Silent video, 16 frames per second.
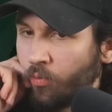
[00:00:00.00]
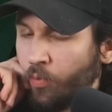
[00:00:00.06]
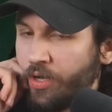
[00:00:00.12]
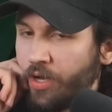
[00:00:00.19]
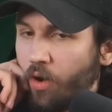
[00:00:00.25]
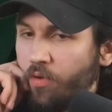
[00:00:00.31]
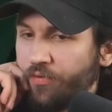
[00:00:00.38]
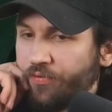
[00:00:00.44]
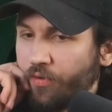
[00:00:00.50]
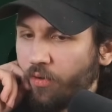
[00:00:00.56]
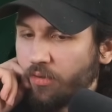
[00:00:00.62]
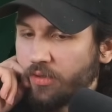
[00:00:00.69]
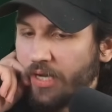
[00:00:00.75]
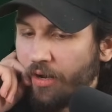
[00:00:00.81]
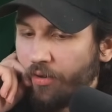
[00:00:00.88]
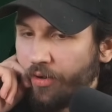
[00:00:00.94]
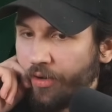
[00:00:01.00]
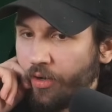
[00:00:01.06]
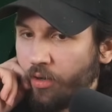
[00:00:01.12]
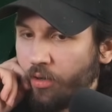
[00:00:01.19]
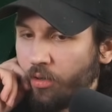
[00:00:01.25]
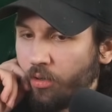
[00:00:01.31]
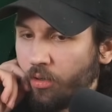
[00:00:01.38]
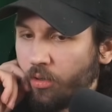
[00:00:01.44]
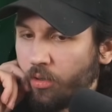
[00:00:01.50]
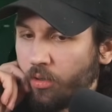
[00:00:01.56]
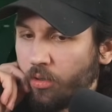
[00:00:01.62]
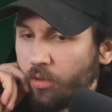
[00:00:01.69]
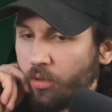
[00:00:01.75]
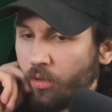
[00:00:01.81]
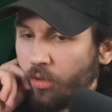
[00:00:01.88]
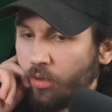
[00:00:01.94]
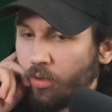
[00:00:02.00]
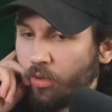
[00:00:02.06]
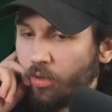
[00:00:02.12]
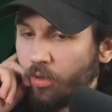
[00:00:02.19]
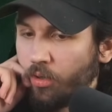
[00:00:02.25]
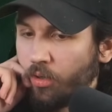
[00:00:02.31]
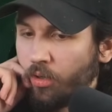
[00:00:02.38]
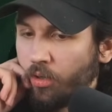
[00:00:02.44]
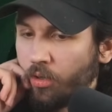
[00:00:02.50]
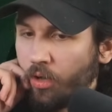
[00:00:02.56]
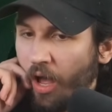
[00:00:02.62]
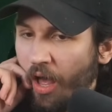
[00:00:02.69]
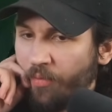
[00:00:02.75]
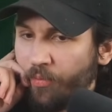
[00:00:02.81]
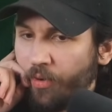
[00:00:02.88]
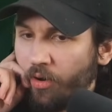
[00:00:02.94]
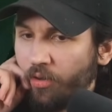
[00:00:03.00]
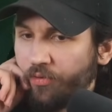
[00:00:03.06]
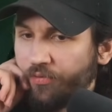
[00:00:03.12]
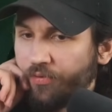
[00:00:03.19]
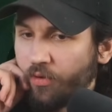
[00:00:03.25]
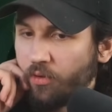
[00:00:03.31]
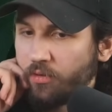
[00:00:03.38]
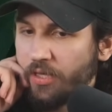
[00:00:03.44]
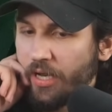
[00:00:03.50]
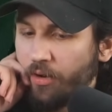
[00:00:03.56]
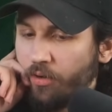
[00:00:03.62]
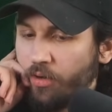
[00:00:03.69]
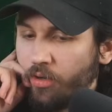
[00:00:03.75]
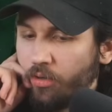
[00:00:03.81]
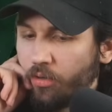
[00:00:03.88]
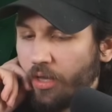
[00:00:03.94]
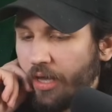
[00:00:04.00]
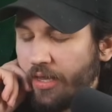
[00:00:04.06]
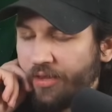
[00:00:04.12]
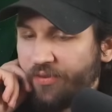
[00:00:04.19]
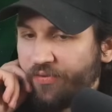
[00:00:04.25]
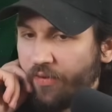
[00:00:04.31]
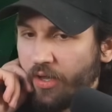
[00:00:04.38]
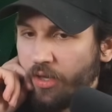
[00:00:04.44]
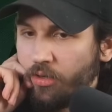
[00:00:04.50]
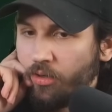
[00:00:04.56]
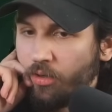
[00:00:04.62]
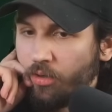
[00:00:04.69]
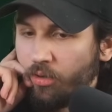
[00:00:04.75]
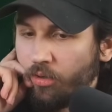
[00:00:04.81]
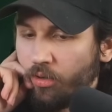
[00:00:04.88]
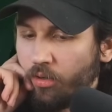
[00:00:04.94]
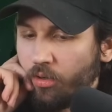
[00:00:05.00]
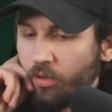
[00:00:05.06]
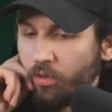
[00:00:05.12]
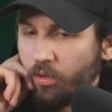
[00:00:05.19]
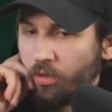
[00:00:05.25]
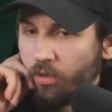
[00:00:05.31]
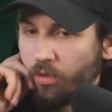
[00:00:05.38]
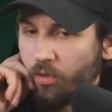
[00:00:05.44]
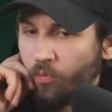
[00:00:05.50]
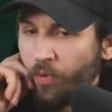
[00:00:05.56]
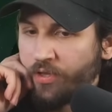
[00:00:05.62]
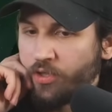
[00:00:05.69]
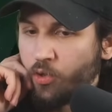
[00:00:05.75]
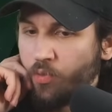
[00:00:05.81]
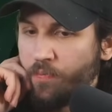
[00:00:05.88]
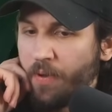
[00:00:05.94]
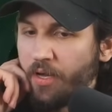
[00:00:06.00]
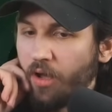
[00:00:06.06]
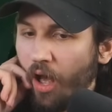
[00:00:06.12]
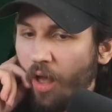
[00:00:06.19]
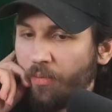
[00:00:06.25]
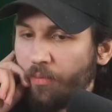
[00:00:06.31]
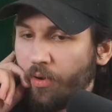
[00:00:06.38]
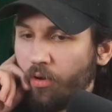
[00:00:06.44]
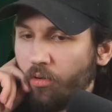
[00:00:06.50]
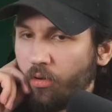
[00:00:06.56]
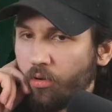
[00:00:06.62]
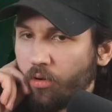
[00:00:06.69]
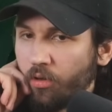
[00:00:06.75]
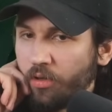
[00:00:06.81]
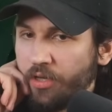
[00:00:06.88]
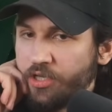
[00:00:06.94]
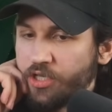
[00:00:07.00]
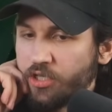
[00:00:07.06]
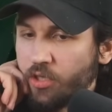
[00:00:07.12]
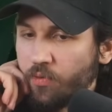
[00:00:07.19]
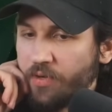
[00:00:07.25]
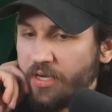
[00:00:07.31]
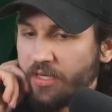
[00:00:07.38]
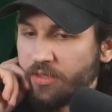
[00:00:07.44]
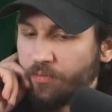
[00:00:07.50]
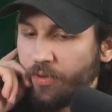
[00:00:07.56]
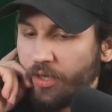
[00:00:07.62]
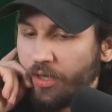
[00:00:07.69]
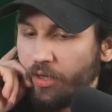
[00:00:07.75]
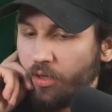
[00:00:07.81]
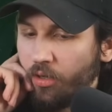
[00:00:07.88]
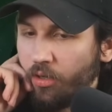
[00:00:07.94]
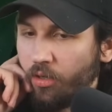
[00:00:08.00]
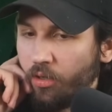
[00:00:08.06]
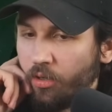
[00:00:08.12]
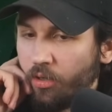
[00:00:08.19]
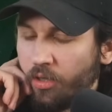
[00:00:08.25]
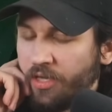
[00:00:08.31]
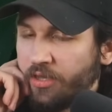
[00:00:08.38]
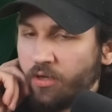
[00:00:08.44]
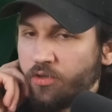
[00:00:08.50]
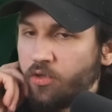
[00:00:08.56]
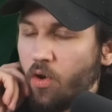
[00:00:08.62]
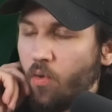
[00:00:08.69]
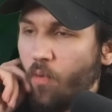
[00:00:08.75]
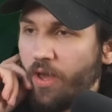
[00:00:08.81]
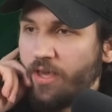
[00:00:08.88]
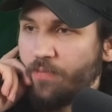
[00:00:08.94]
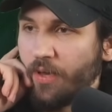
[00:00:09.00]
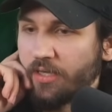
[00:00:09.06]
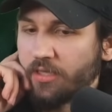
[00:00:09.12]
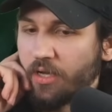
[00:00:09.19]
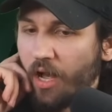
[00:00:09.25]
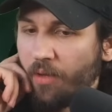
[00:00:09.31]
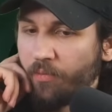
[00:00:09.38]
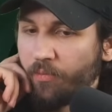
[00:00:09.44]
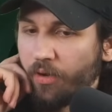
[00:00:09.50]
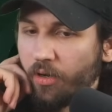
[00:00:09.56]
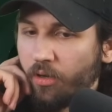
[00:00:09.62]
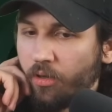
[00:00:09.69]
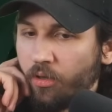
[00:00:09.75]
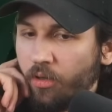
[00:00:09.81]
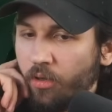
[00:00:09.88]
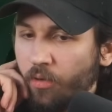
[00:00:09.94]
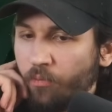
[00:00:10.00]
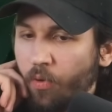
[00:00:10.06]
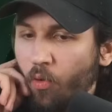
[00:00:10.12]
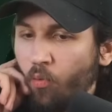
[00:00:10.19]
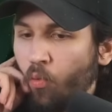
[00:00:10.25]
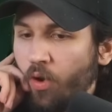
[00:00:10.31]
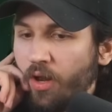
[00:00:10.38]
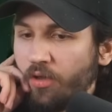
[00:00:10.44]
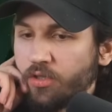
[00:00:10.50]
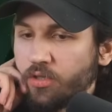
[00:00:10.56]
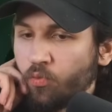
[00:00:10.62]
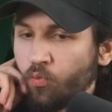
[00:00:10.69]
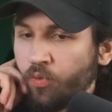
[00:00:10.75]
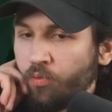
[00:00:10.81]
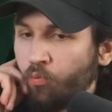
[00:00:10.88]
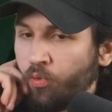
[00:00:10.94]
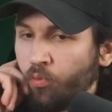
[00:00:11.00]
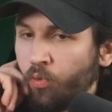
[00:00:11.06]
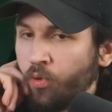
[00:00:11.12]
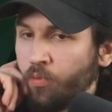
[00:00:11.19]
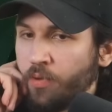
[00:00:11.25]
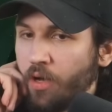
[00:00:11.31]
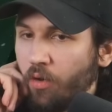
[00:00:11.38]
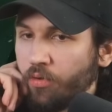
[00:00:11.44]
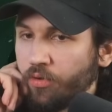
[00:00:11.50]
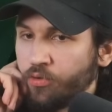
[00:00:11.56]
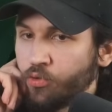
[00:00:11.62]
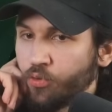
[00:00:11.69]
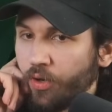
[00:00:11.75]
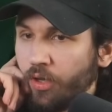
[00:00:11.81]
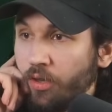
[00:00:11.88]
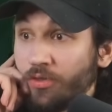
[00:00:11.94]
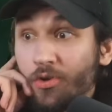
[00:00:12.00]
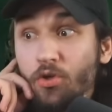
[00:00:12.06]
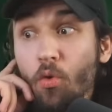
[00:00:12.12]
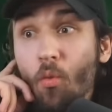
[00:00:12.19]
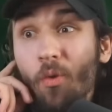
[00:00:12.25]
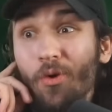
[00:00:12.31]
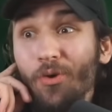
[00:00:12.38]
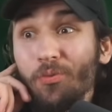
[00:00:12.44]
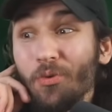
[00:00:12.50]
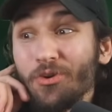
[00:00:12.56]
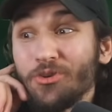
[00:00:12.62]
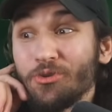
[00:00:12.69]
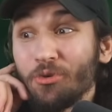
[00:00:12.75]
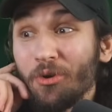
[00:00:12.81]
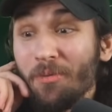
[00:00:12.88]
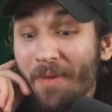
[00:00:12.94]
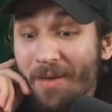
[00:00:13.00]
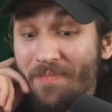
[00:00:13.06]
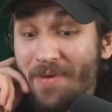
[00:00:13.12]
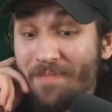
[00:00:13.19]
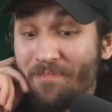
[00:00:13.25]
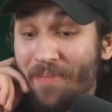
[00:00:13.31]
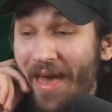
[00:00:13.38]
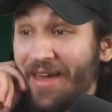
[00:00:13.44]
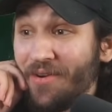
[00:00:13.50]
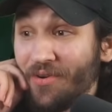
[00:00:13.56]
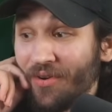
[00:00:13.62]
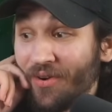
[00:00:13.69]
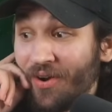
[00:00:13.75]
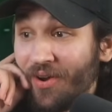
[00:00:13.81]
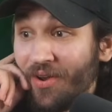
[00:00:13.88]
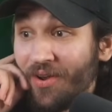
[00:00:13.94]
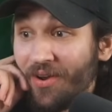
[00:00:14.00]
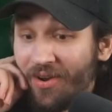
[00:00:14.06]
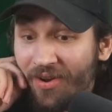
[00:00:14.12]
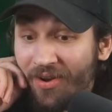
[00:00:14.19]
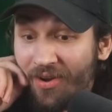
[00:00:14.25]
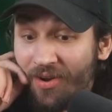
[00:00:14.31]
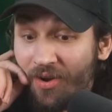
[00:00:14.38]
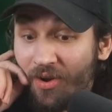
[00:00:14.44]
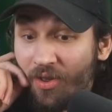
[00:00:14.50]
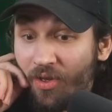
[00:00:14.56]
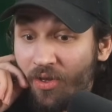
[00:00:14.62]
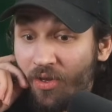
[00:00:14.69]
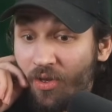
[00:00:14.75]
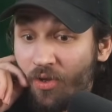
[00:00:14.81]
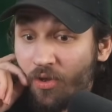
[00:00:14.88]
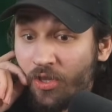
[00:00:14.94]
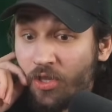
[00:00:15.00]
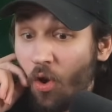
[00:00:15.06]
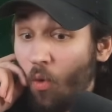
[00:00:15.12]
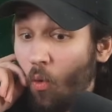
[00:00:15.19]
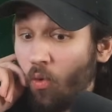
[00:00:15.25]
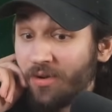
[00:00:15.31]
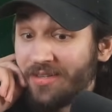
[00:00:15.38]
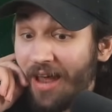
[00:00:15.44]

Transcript: We go Inferno Tower here. Goblin Barrel, Inferno Tower? Okay, that's fine. Wait, do we pick Goblin Barrel early just so he doesn't pick it? He, there's no way he picks Goblin Barrel. But what else w would we go to? Drill? There's a world where Drill might be better. Yo, or